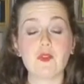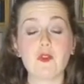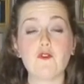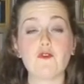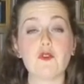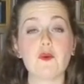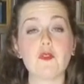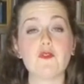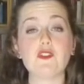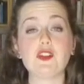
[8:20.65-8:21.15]

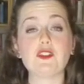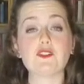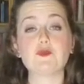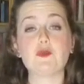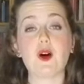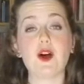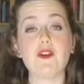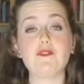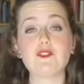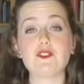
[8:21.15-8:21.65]
From the Vicar's
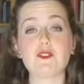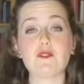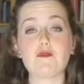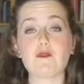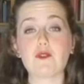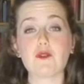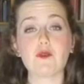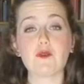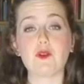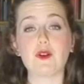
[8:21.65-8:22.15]
Wife's
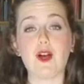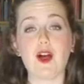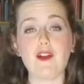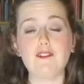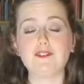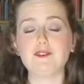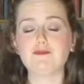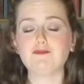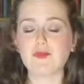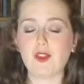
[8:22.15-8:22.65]
Frugal
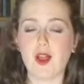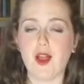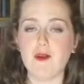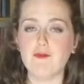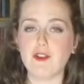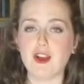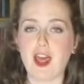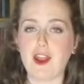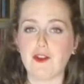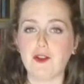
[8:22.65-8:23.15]
Life, I'm
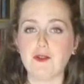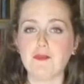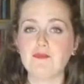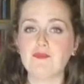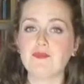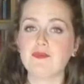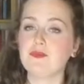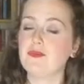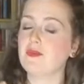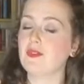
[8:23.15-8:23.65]
Rhiannon,
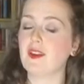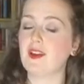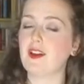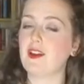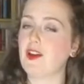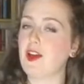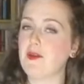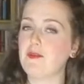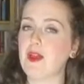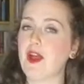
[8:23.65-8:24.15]
and
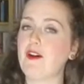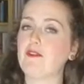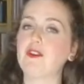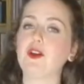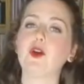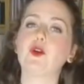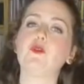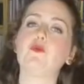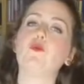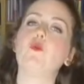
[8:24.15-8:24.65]
I hope you have
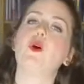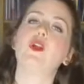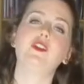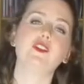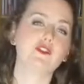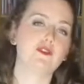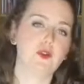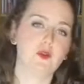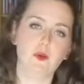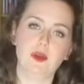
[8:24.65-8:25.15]
a
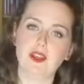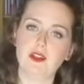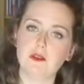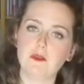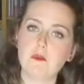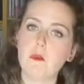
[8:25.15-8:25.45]
wonderful week.